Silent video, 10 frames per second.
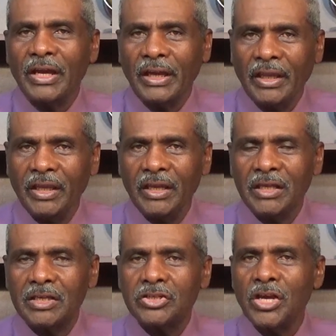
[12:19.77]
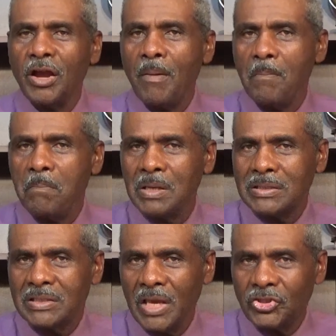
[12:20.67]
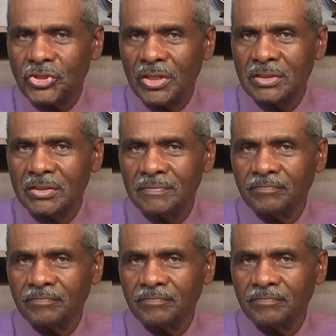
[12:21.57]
His possession.